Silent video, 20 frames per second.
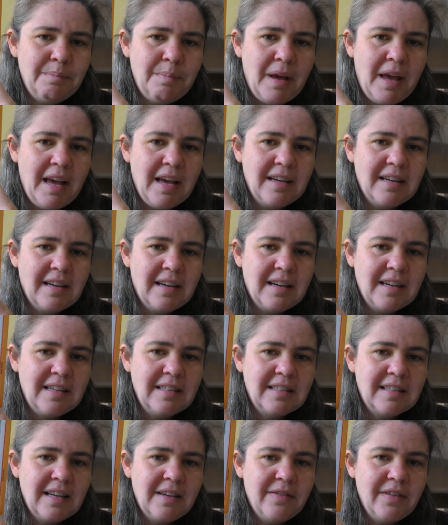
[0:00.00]
panda
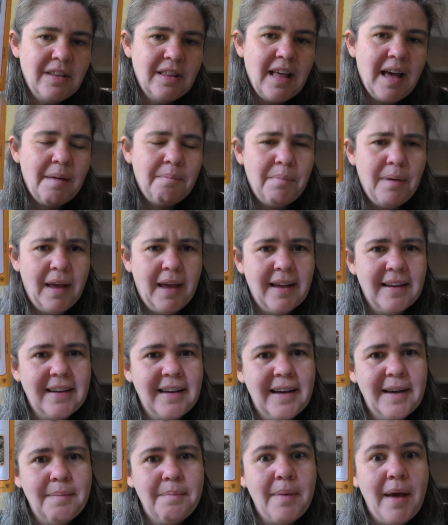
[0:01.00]
is giving that
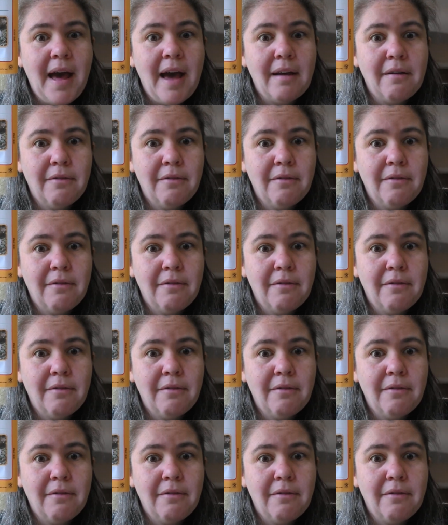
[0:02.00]
panda a back